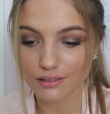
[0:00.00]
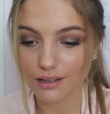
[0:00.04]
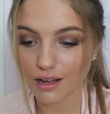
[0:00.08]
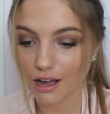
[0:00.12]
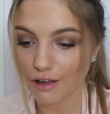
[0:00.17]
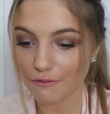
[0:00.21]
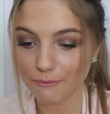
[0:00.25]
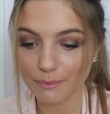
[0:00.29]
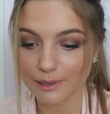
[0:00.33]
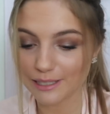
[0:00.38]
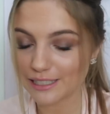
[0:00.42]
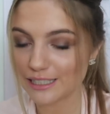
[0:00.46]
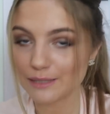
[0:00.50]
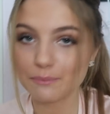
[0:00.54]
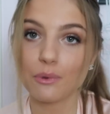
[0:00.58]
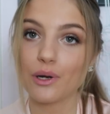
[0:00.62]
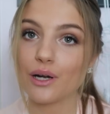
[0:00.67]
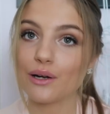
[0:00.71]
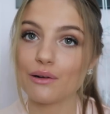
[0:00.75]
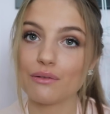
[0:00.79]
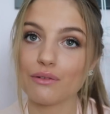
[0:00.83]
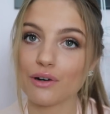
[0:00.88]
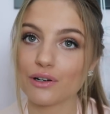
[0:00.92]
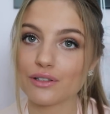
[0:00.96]
I've been
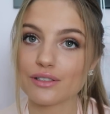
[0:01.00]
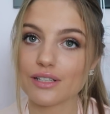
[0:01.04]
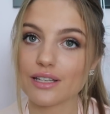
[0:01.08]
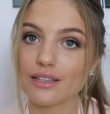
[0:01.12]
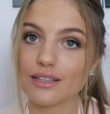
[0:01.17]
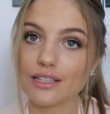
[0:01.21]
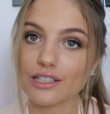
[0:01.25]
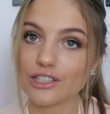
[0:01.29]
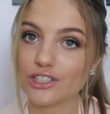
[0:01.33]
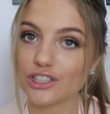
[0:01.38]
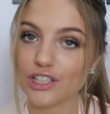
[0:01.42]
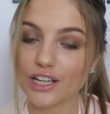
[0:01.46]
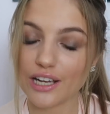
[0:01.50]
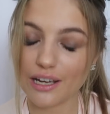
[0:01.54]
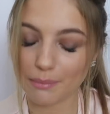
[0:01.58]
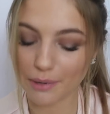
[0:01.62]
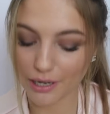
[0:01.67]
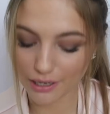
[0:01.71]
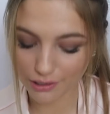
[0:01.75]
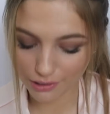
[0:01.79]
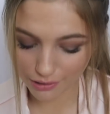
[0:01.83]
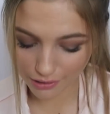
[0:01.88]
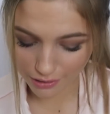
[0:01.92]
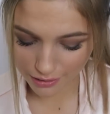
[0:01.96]
spoiled rotten this year
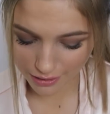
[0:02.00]
by you